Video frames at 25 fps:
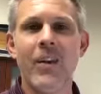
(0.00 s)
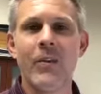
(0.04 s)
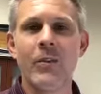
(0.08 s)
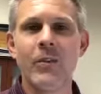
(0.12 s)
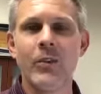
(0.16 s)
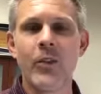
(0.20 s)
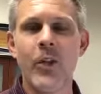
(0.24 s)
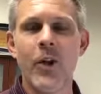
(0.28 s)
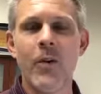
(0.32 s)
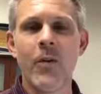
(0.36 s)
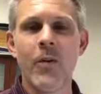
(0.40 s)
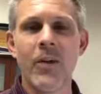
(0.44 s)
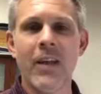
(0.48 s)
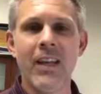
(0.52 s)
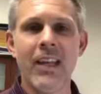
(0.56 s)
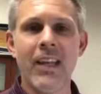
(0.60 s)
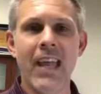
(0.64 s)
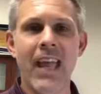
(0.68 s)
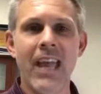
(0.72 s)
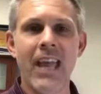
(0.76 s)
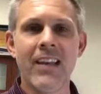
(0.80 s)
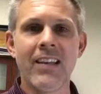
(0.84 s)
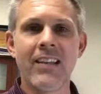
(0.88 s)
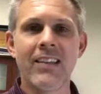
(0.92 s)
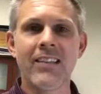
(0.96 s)
so
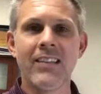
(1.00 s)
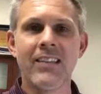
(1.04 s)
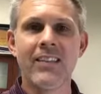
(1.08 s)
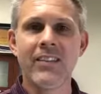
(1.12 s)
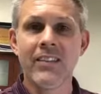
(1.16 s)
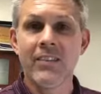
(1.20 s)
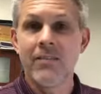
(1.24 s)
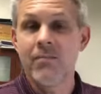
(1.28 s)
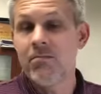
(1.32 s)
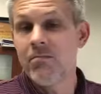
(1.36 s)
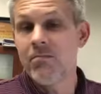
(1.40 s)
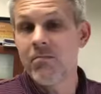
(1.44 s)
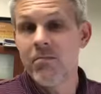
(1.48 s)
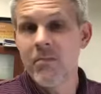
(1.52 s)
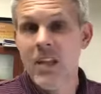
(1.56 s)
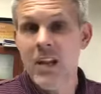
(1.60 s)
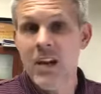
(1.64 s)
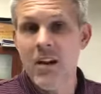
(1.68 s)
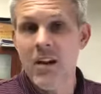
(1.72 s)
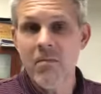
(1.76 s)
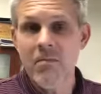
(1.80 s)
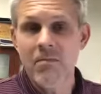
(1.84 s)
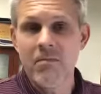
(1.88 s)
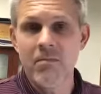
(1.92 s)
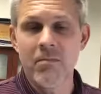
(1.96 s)
again,
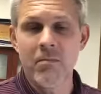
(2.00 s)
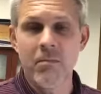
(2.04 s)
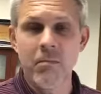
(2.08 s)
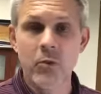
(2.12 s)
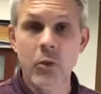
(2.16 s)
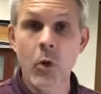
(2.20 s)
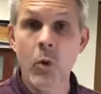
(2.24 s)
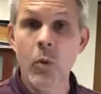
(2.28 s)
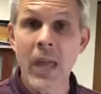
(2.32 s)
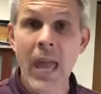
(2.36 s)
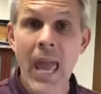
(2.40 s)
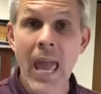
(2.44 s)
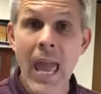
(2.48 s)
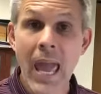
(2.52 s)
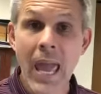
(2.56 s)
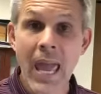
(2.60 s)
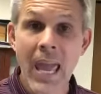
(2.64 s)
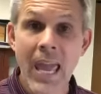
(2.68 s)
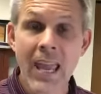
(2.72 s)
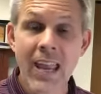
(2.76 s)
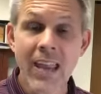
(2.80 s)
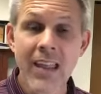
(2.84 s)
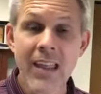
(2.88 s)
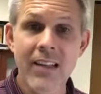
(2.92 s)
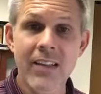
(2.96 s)
it's
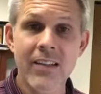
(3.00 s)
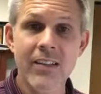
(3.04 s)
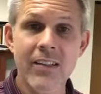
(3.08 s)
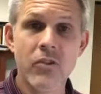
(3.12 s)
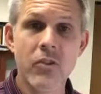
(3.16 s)
okay,